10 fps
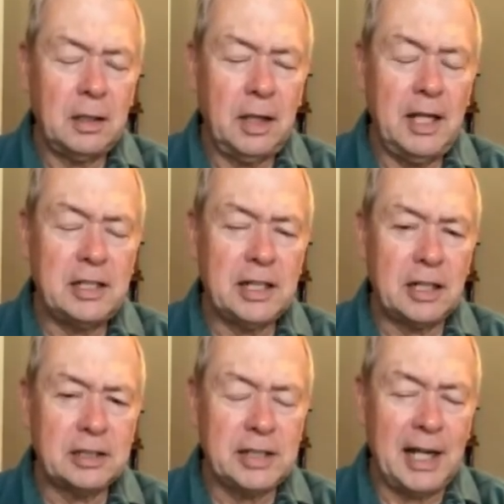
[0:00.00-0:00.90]
HR
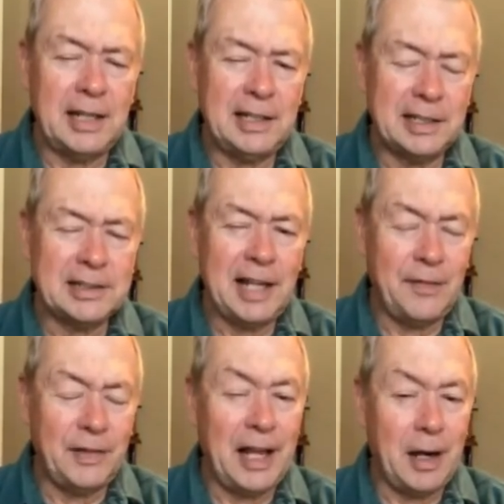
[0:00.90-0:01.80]
side doesn't
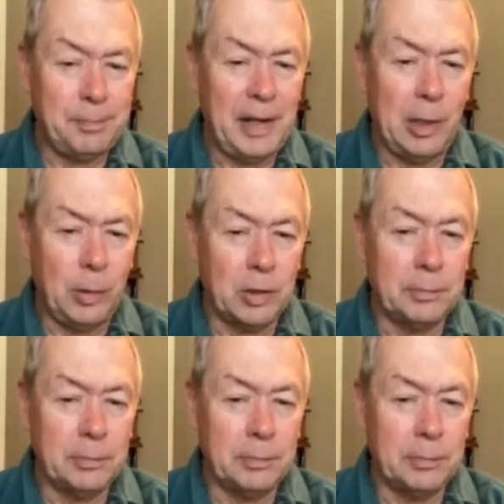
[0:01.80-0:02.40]
have a lot of power